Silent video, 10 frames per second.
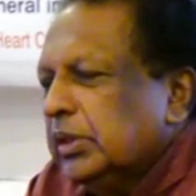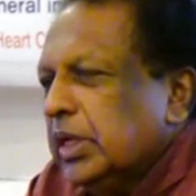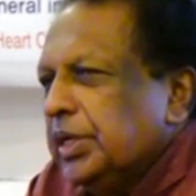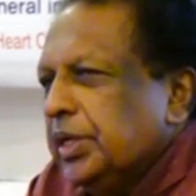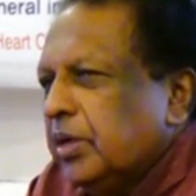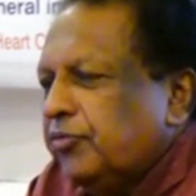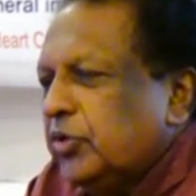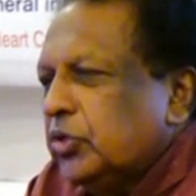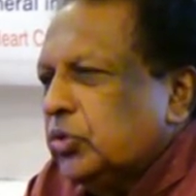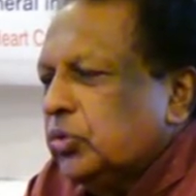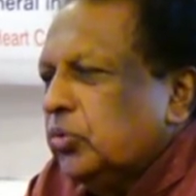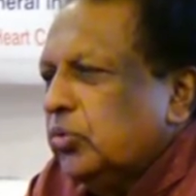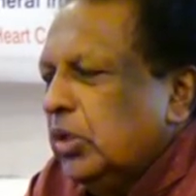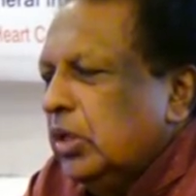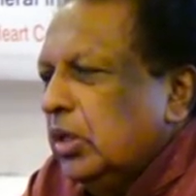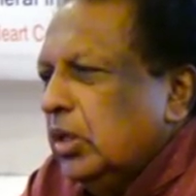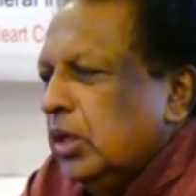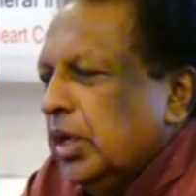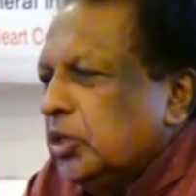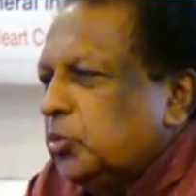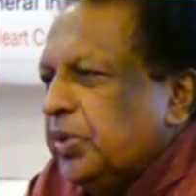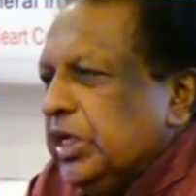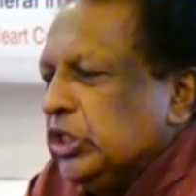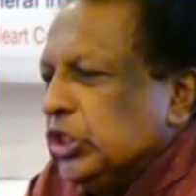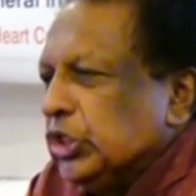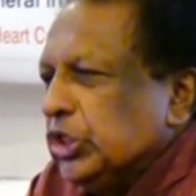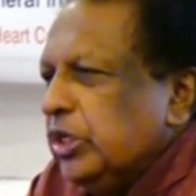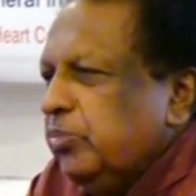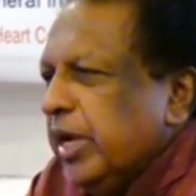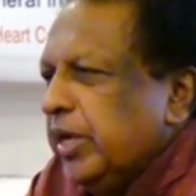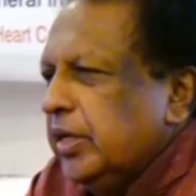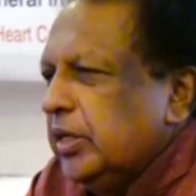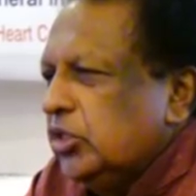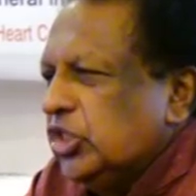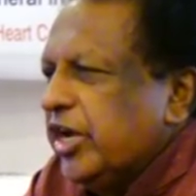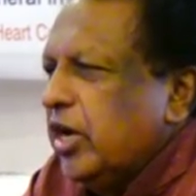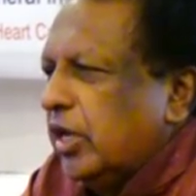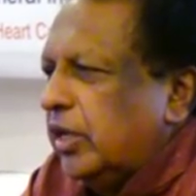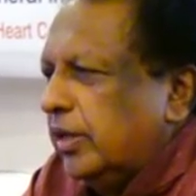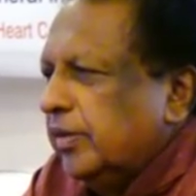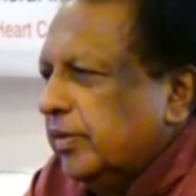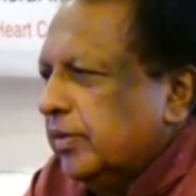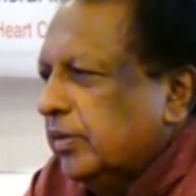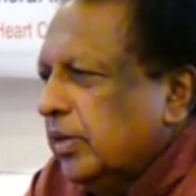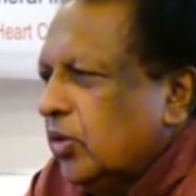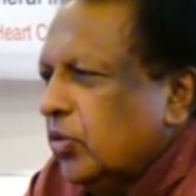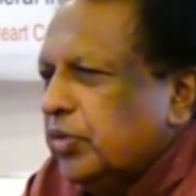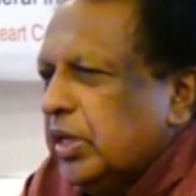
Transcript: Then he refers to the speech she made in Chennai. I don't know